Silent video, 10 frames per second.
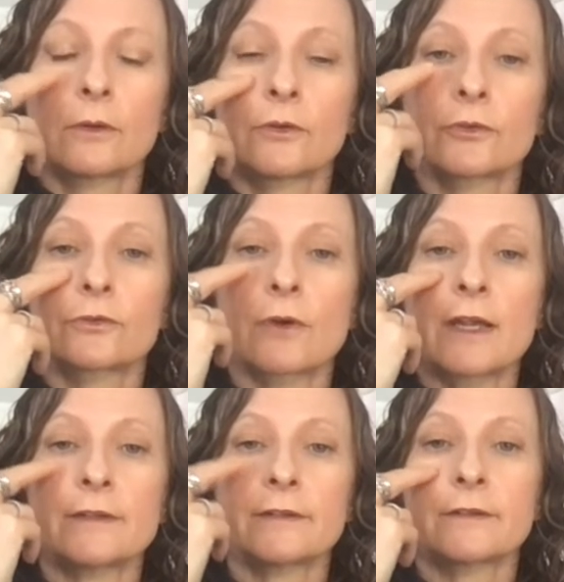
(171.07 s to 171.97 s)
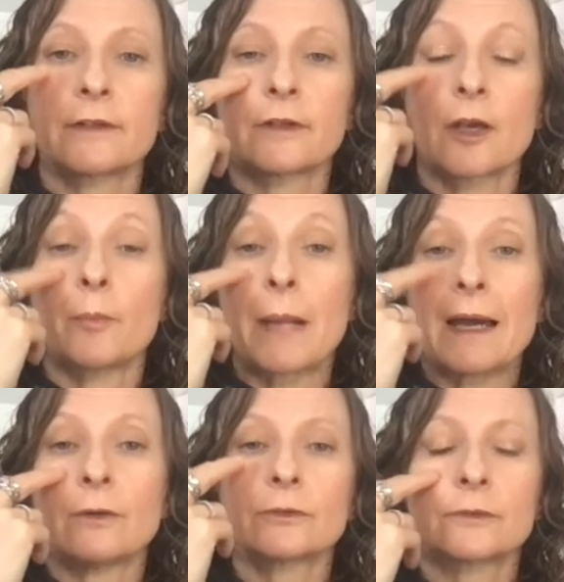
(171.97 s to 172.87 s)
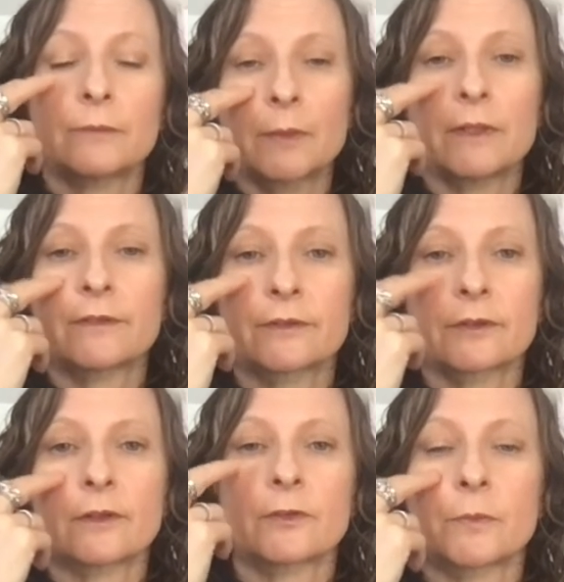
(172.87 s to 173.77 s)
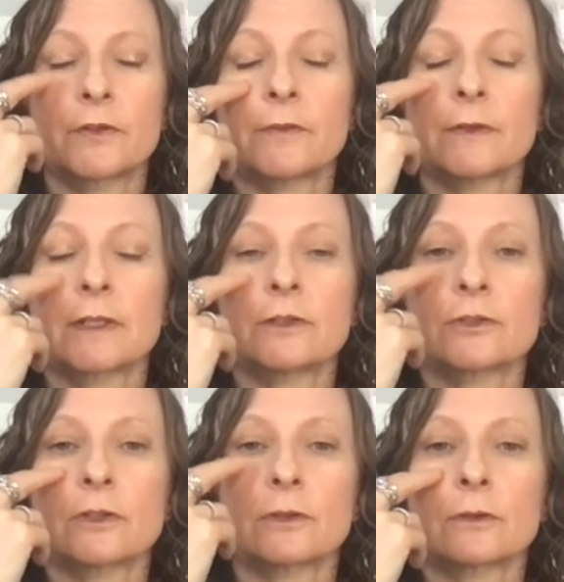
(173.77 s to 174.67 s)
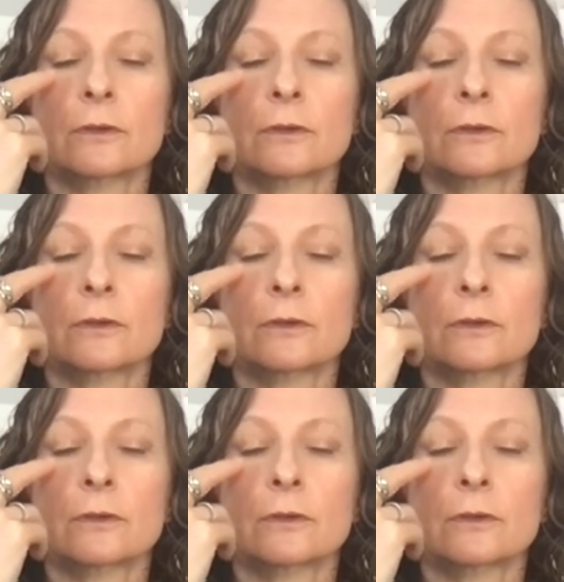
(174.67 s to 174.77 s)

stressed about maybe a specific issue,